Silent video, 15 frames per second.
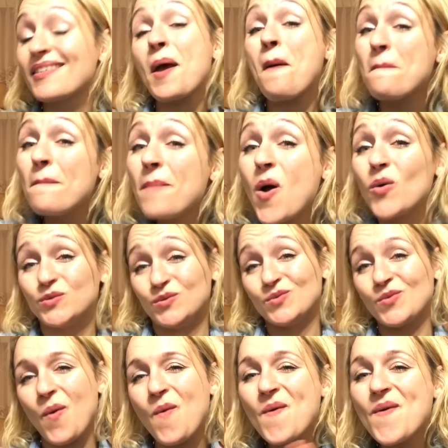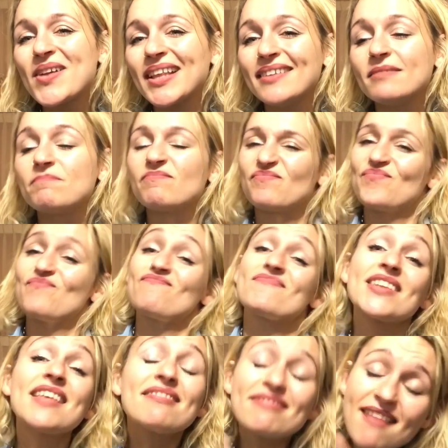my story, and I
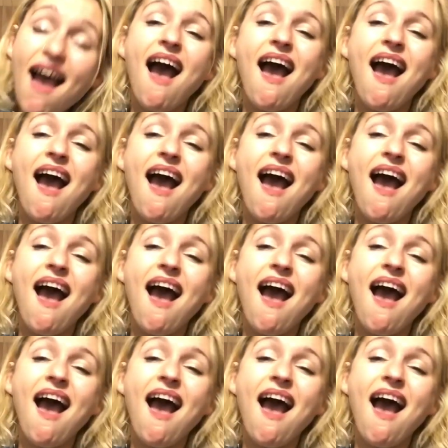own it.